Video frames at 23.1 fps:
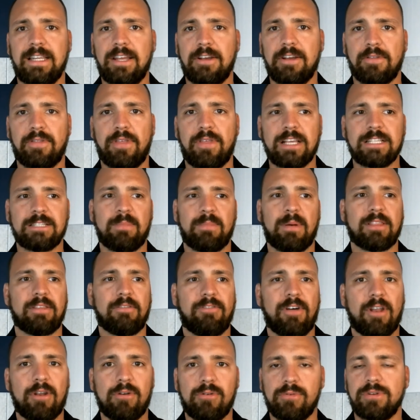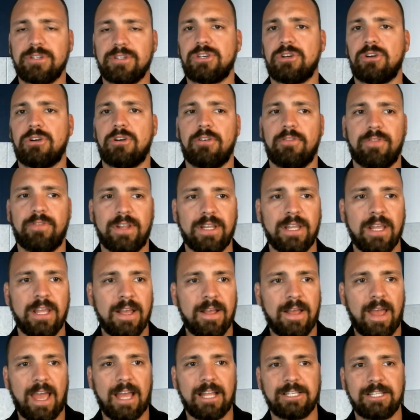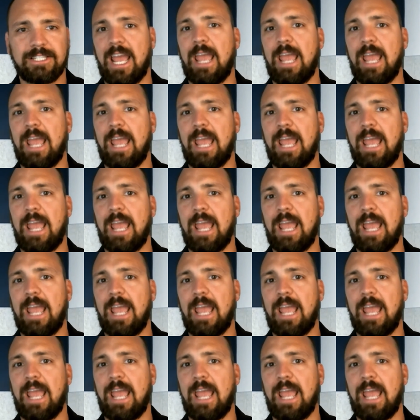hear things about the Federal Reserve and